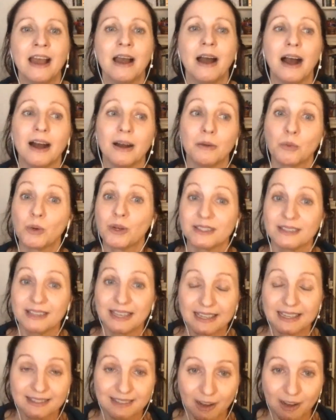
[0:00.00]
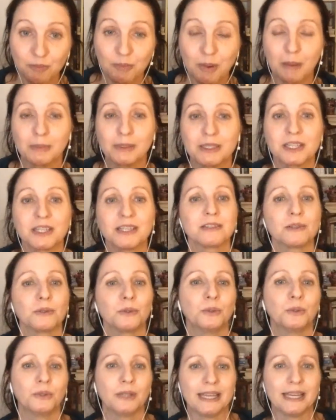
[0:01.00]
uh, whereas he self publishes
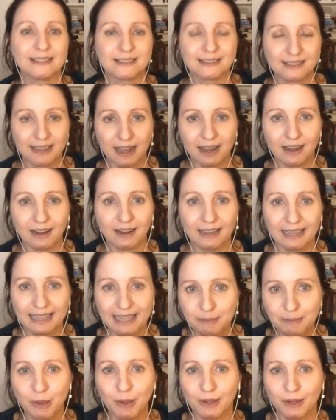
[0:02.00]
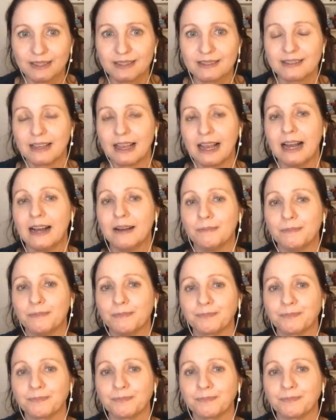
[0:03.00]
all his uh, ebooks. Um,